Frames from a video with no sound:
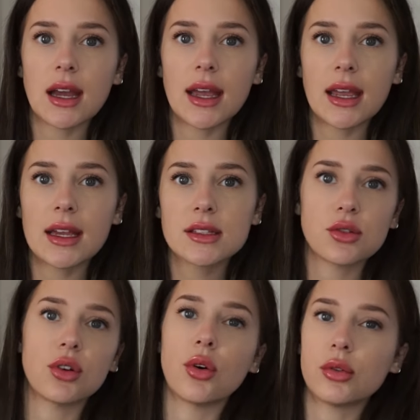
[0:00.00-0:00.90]
I guess,
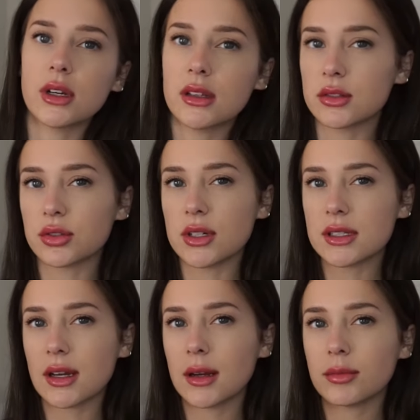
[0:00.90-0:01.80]
or holding the
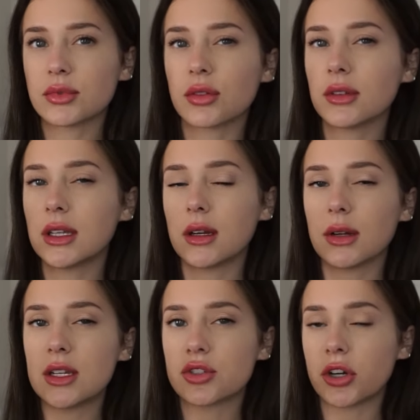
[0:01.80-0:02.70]
trees up. Don't really know
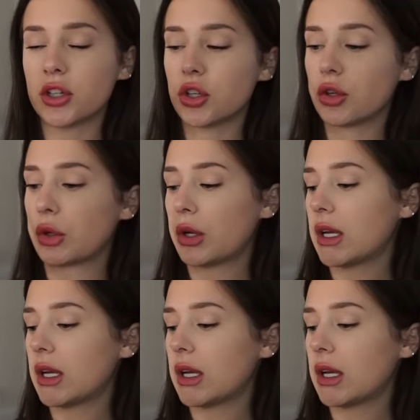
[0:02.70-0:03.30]
what he's trying to do.